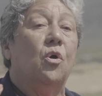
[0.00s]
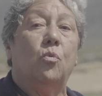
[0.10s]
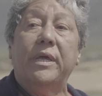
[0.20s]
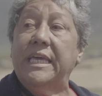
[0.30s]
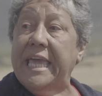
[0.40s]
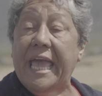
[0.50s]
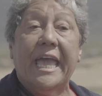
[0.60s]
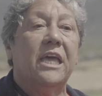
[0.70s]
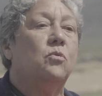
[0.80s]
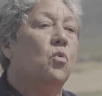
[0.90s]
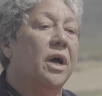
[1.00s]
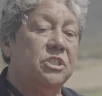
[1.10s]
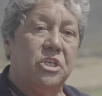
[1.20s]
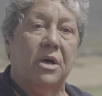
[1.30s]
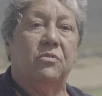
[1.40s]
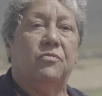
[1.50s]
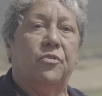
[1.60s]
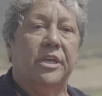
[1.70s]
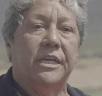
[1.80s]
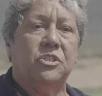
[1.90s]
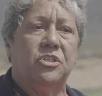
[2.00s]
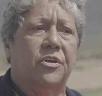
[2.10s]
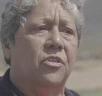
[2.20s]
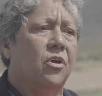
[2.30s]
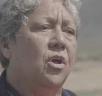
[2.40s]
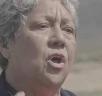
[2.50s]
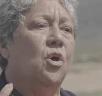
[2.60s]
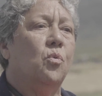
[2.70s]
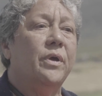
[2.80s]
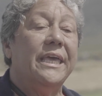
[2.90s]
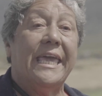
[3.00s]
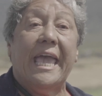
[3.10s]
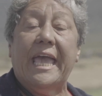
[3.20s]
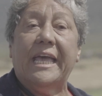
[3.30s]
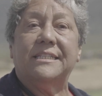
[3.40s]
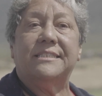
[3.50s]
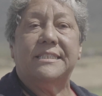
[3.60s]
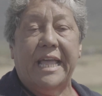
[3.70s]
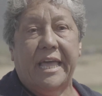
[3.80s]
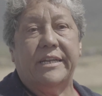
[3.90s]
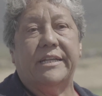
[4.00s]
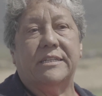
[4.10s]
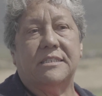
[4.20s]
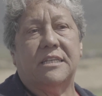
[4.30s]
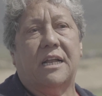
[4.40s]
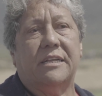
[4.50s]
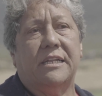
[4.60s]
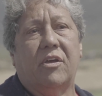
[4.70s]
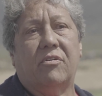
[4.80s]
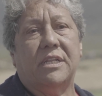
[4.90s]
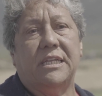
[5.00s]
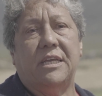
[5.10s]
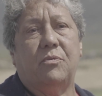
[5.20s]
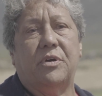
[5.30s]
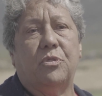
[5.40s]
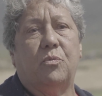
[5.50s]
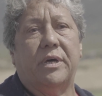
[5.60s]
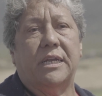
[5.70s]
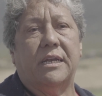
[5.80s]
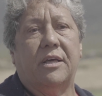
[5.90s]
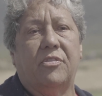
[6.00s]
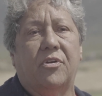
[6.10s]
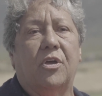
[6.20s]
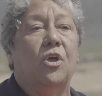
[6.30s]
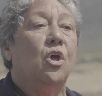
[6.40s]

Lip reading: We can watch out for each other. We can stand in solidarity with one another.